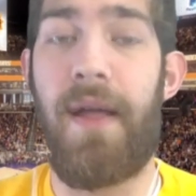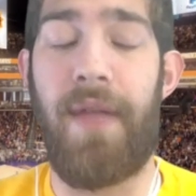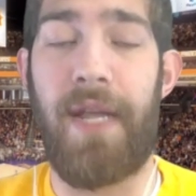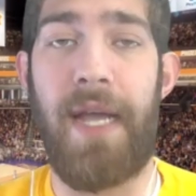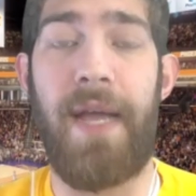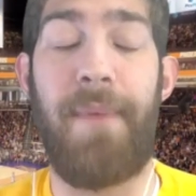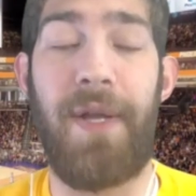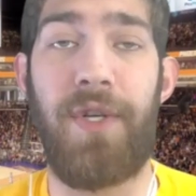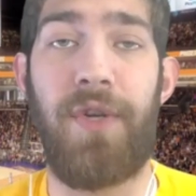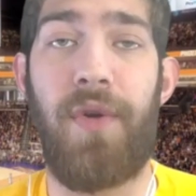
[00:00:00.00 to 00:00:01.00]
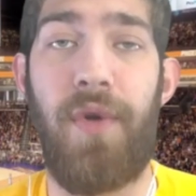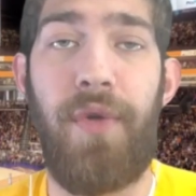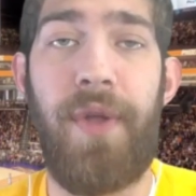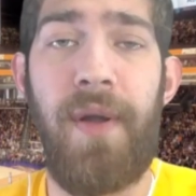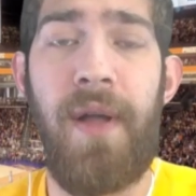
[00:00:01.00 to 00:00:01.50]
and like I had mentioned
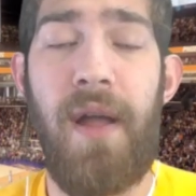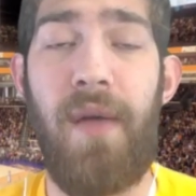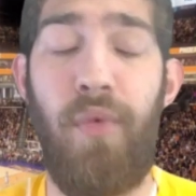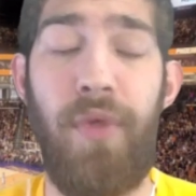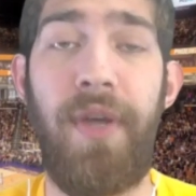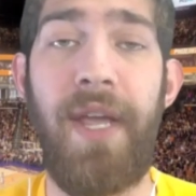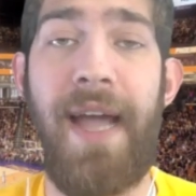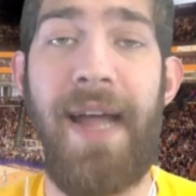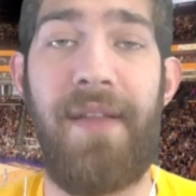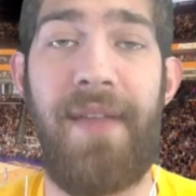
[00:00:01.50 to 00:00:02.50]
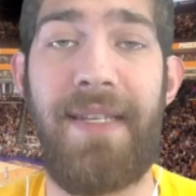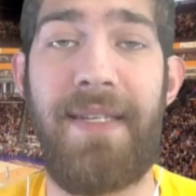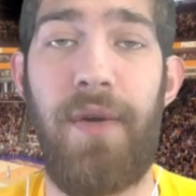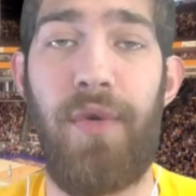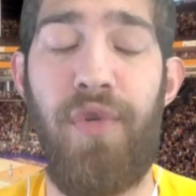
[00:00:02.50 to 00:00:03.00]
earlier, when looking at that
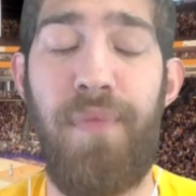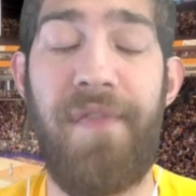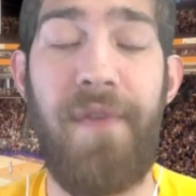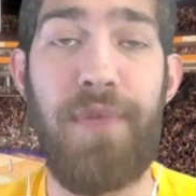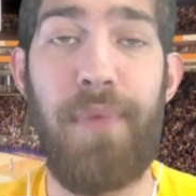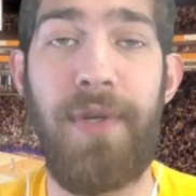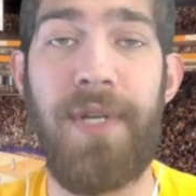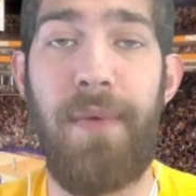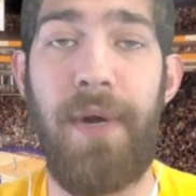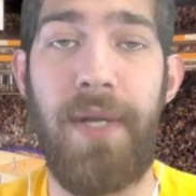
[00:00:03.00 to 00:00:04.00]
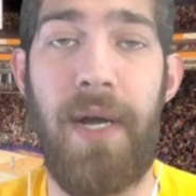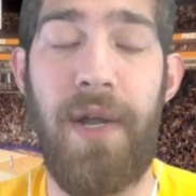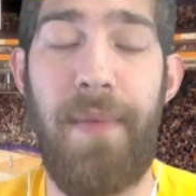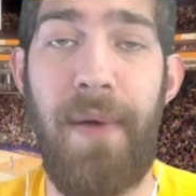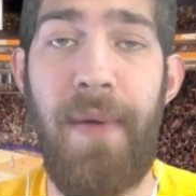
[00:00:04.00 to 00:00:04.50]
center group, the first person I want to
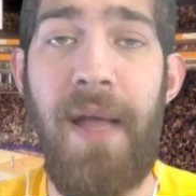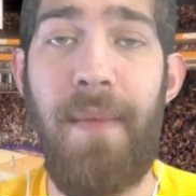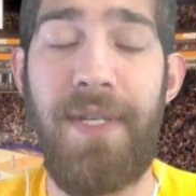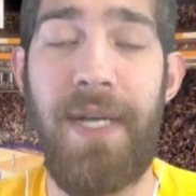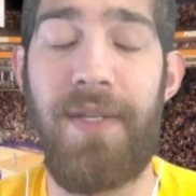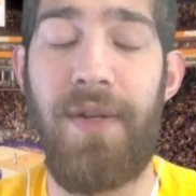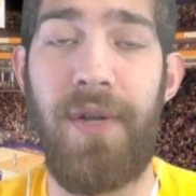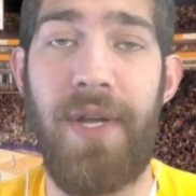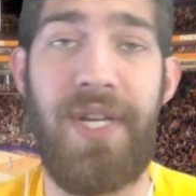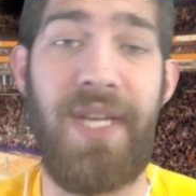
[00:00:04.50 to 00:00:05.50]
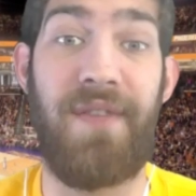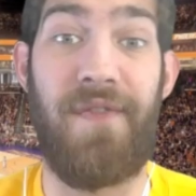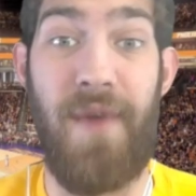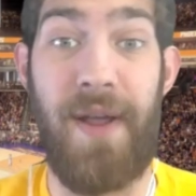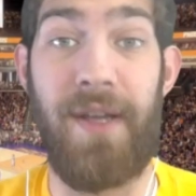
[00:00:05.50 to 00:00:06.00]
talk about besides Nurkic is
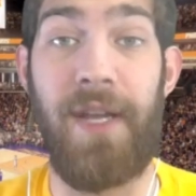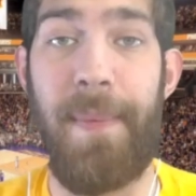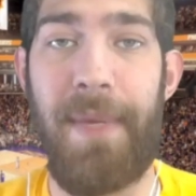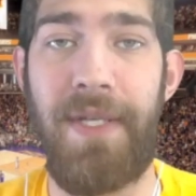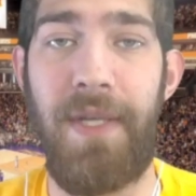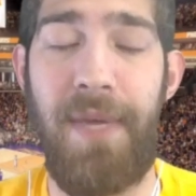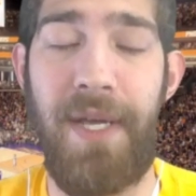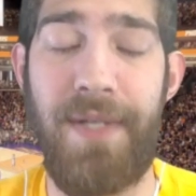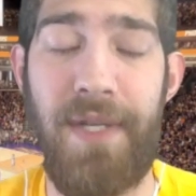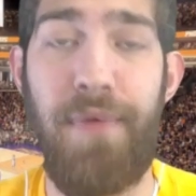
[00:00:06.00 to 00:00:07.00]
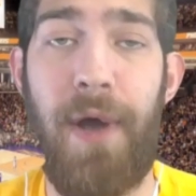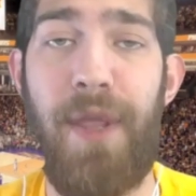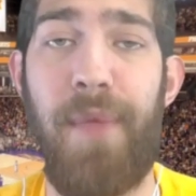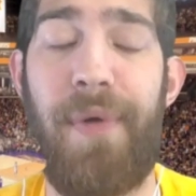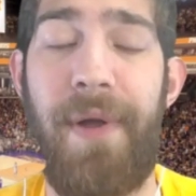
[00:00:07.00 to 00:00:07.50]
Frank Kaminsky because he's
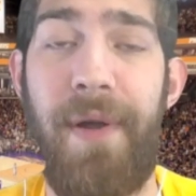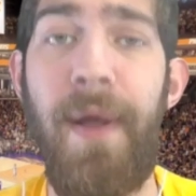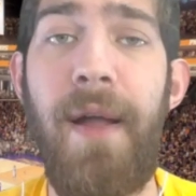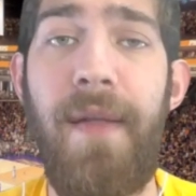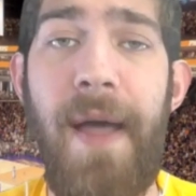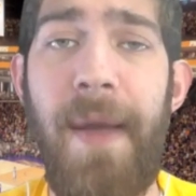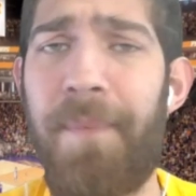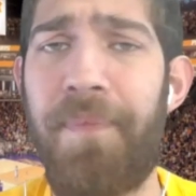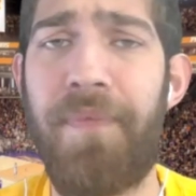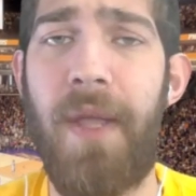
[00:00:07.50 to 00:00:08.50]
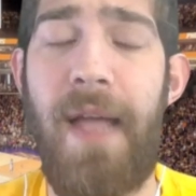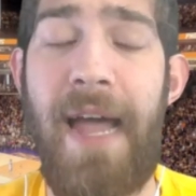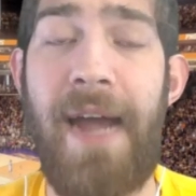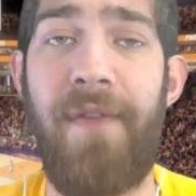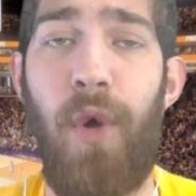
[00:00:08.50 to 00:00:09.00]
probably the player that
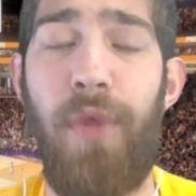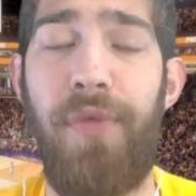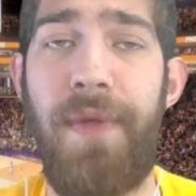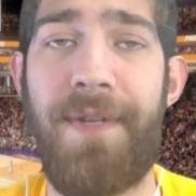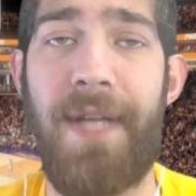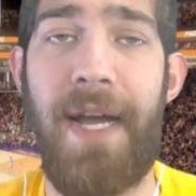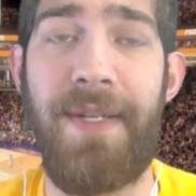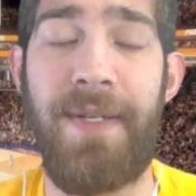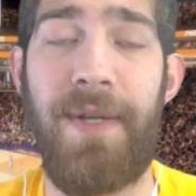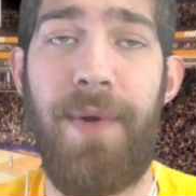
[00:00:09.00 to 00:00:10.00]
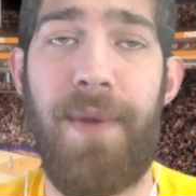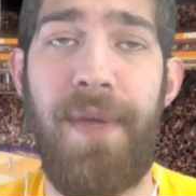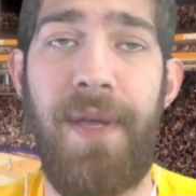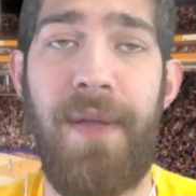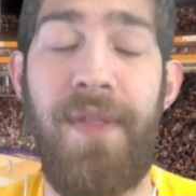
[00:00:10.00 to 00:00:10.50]
out of all three of these guys is going to
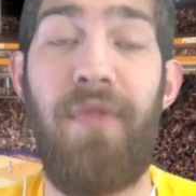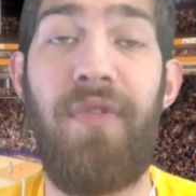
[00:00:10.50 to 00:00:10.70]
be the